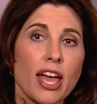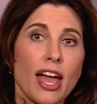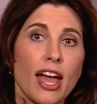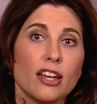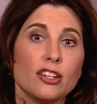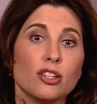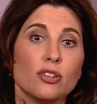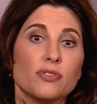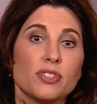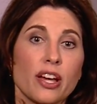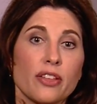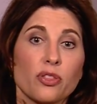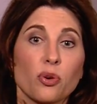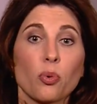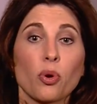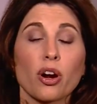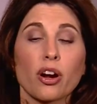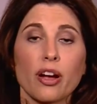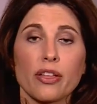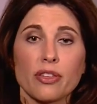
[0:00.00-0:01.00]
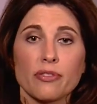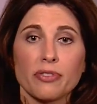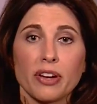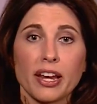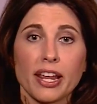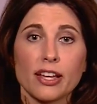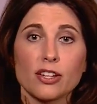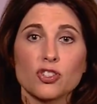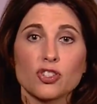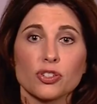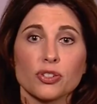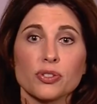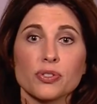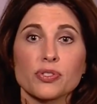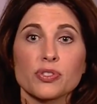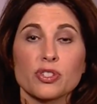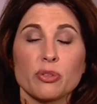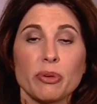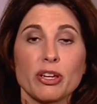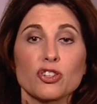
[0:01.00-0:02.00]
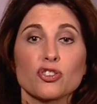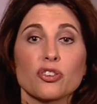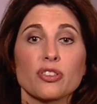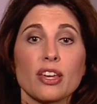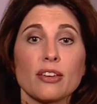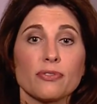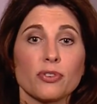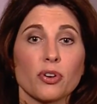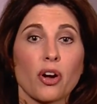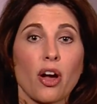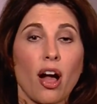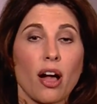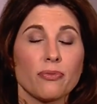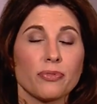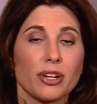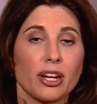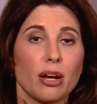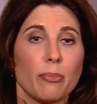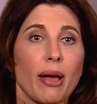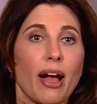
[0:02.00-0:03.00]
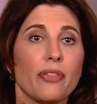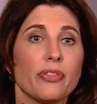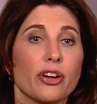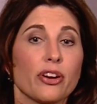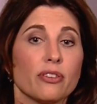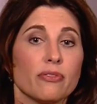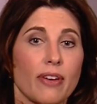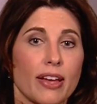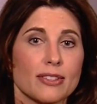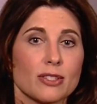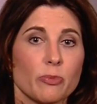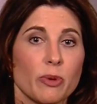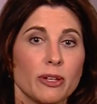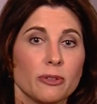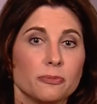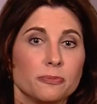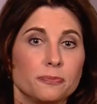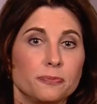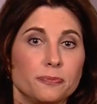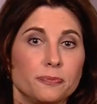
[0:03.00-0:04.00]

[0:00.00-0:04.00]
and you've done the work on the financials to make sure they feel confident about their investment.